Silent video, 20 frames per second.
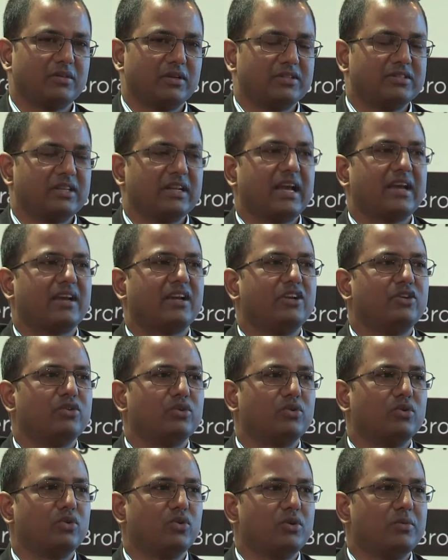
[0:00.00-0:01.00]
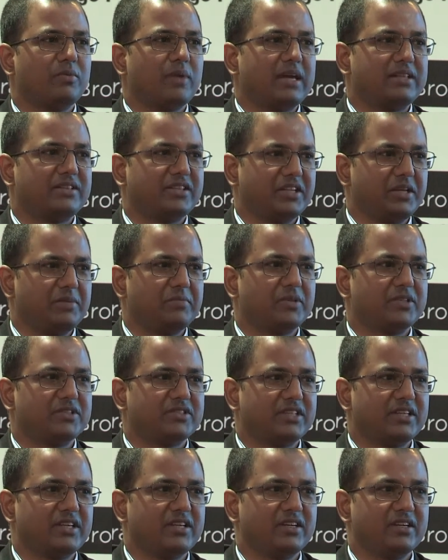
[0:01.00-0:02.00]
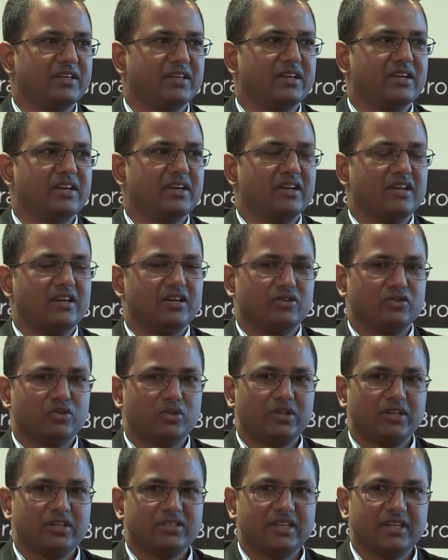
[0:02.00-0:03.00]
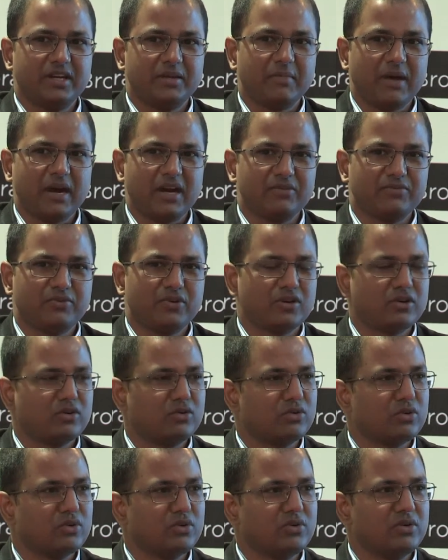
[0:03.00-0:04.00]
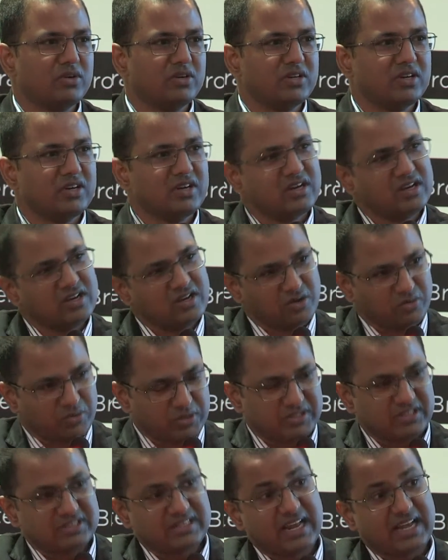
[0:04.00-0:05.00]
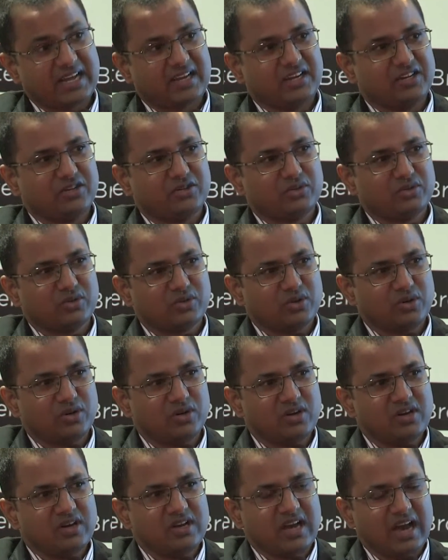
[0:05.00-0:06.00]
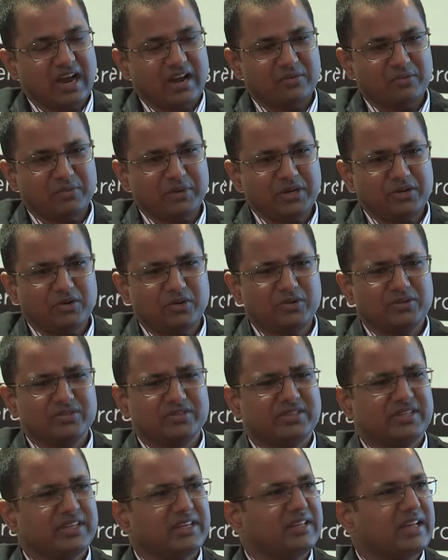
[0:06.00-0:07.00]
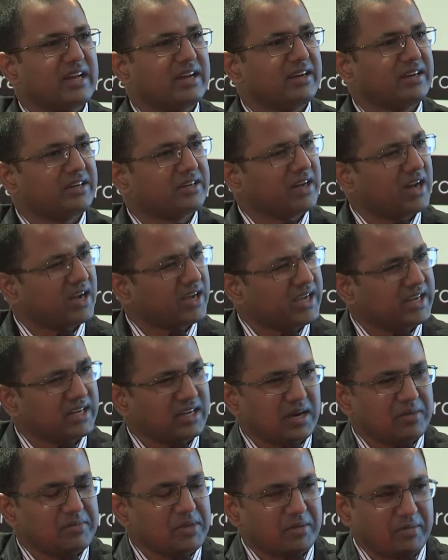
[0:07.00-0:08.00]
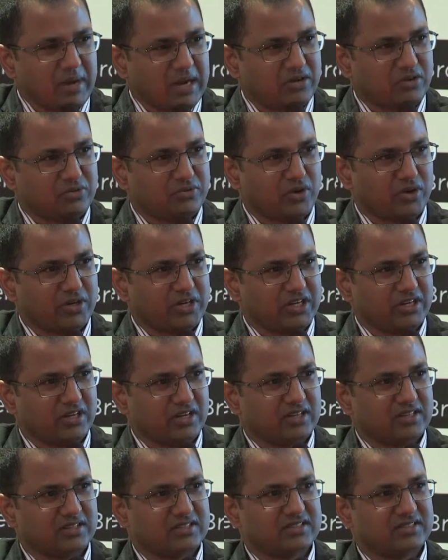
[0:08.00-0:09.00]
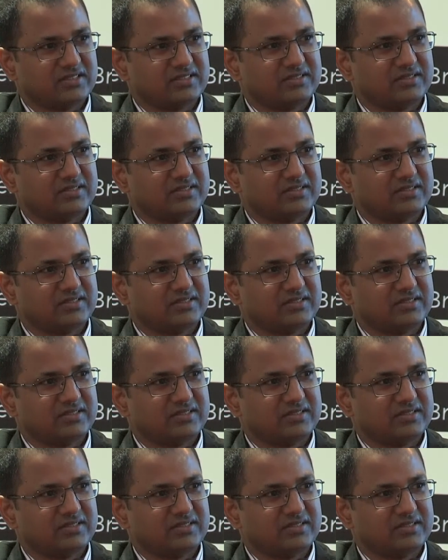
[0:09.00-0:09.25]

it's likely to grow by 3%. So there is a demand for crude, which is likely to grow, and we don't see that it again coming back to $40.